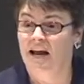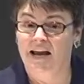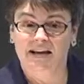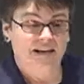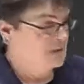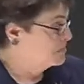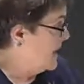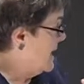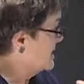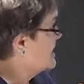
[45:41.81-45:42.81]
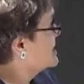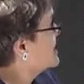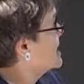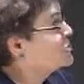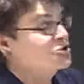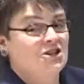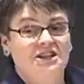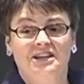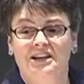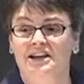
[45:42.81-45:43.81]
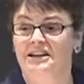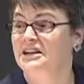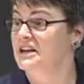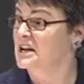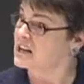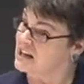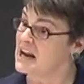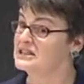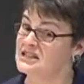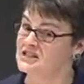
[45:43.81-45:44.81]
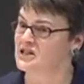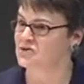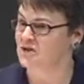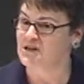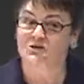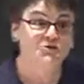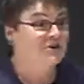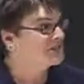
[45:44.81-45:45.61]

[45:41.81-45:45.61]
a 18th um, century, uh, in, a, in, an 18th century history